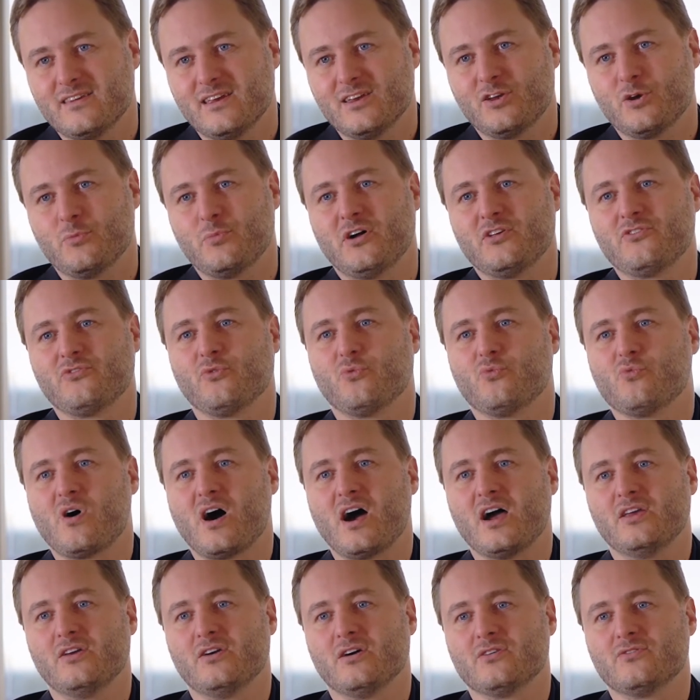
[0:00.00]
think about the
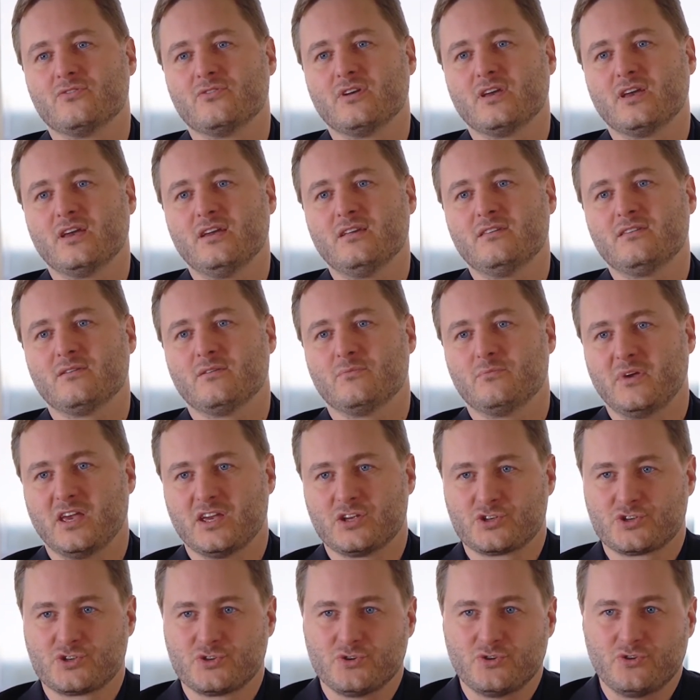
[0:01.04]
why you're doing it,
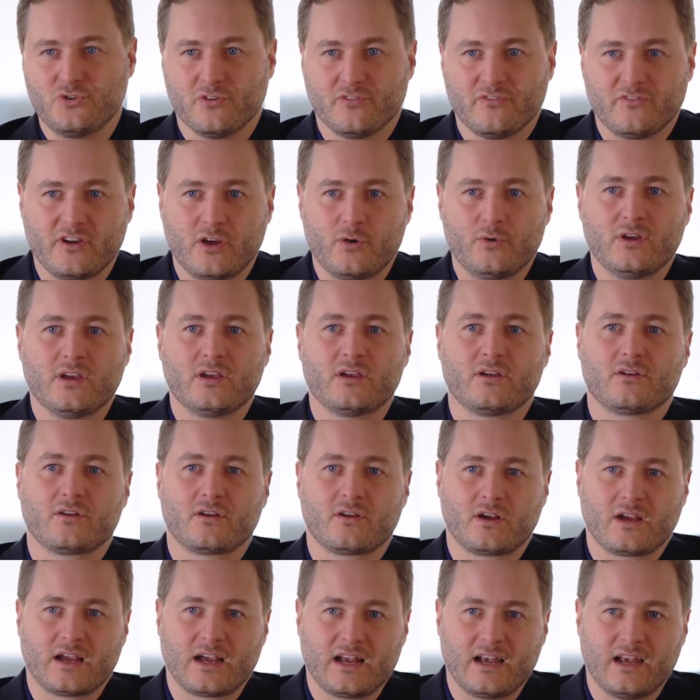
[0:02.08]
make sure you're very
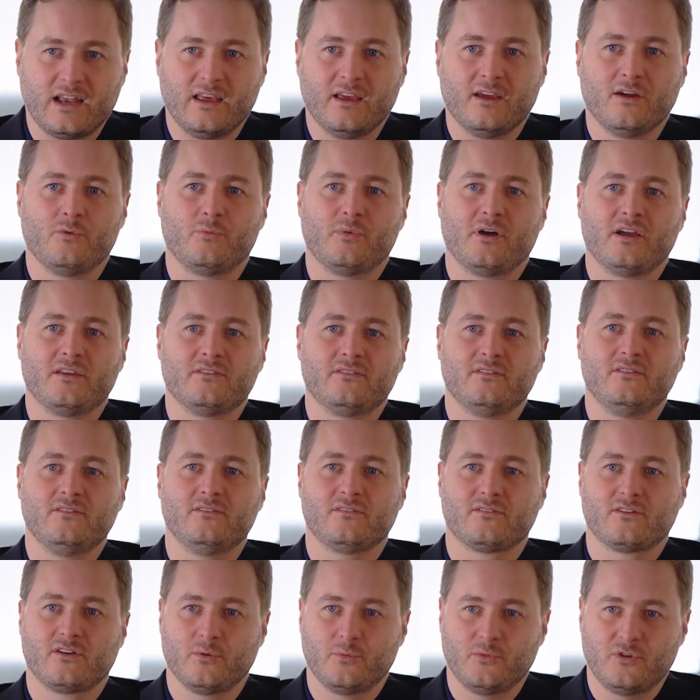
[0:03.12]
clear about
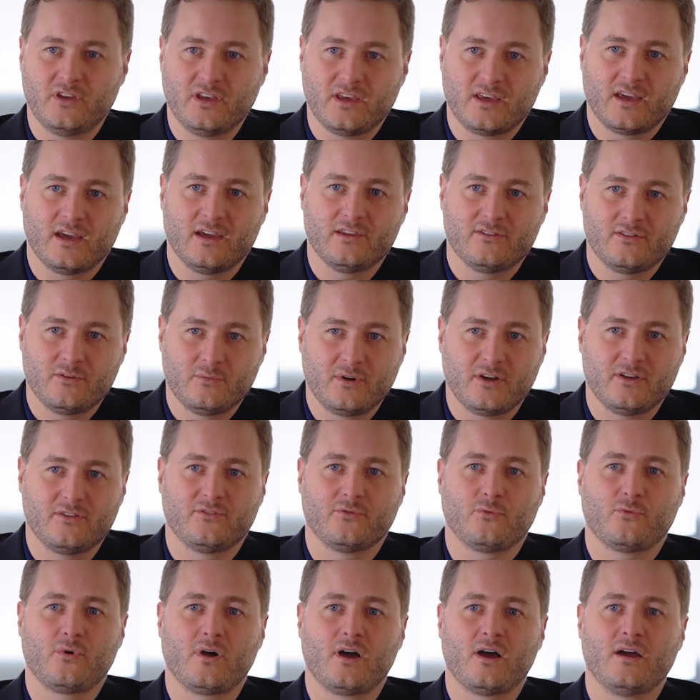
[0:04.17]
this, communicate
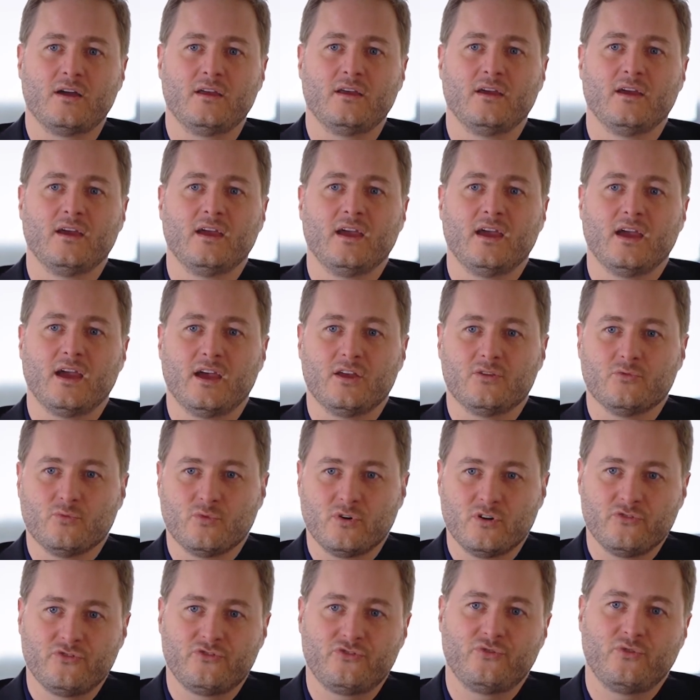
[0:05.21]
about the why,
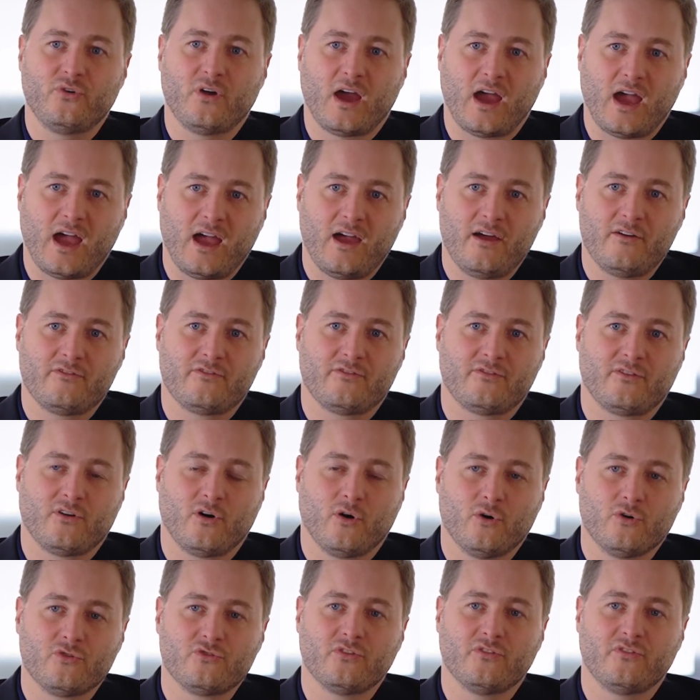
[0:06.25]
and once you have
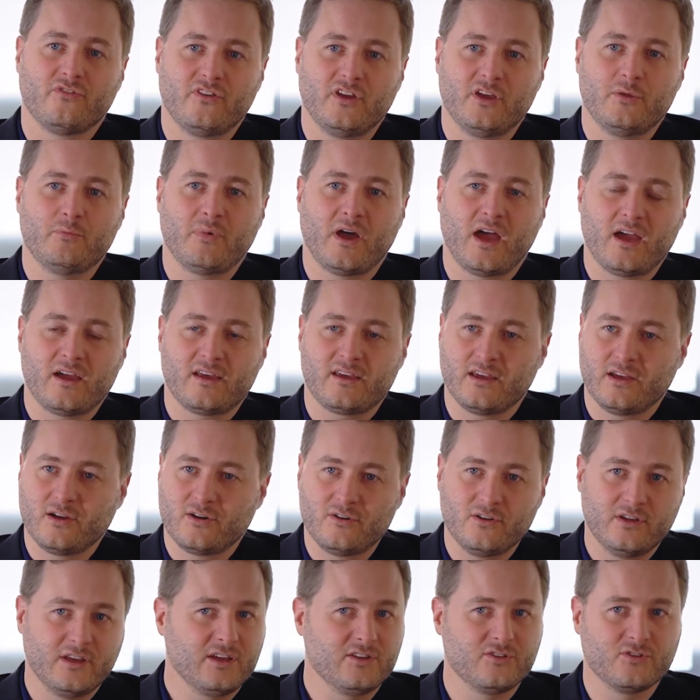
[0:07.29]
all the feedback,
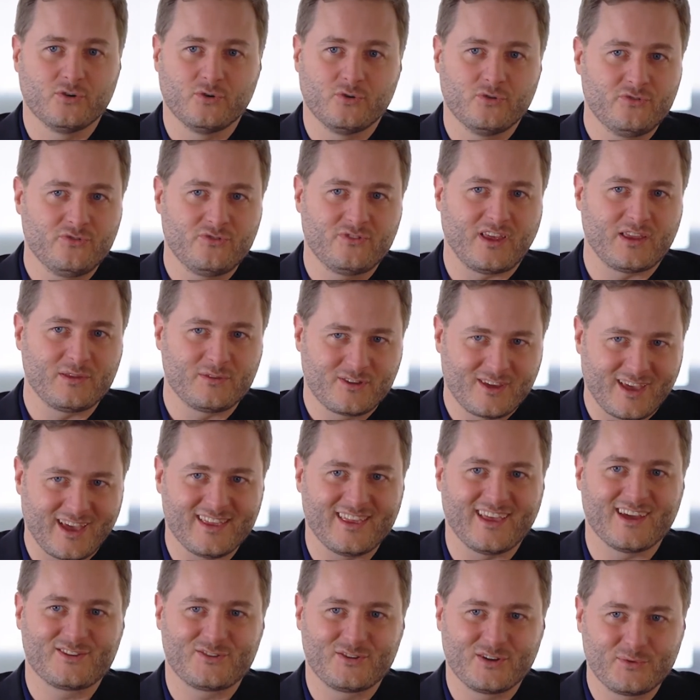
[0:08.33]
including those, that
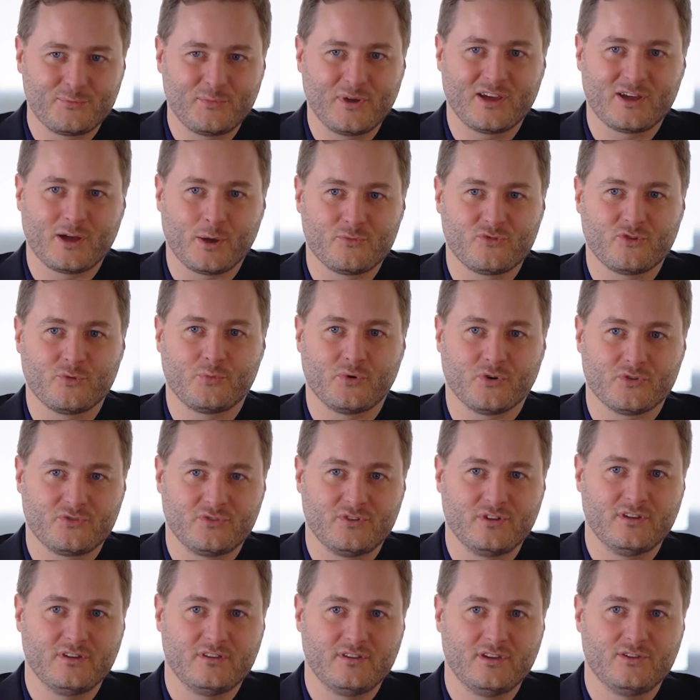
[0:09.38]
can actually become the
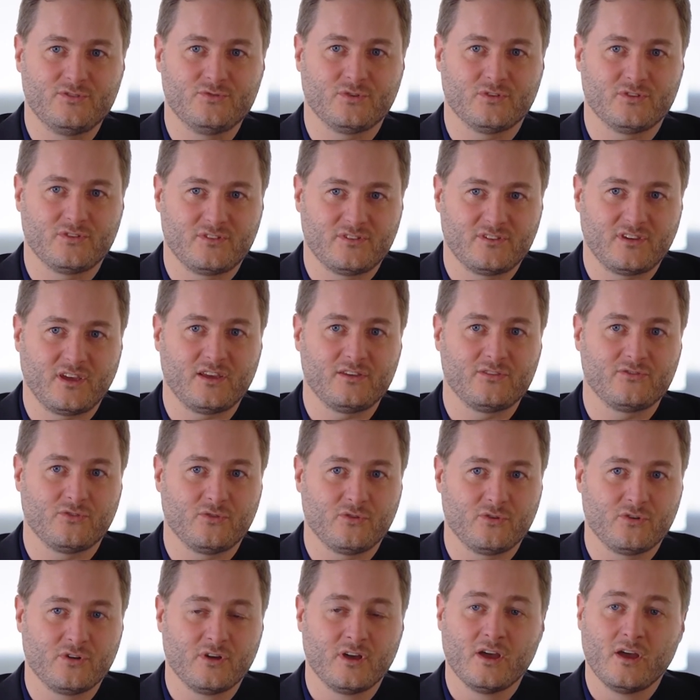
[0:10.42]
opportunity to understand
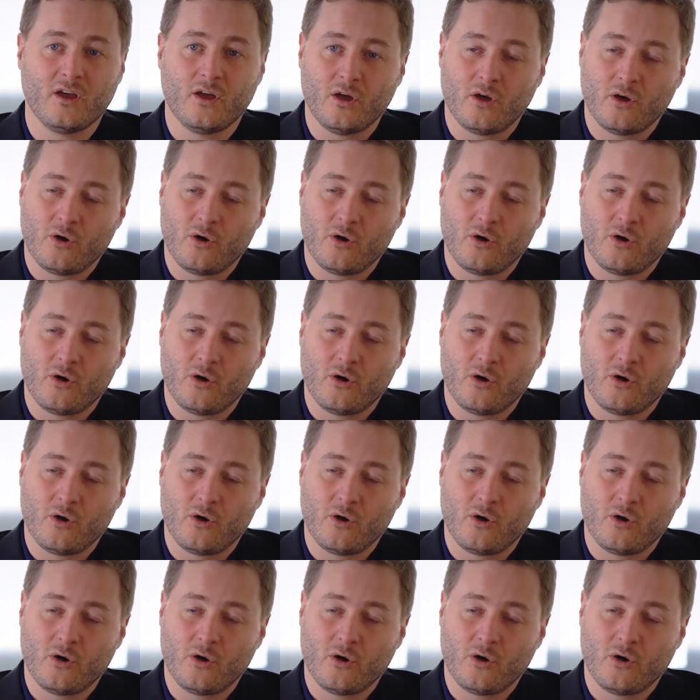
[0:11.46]
the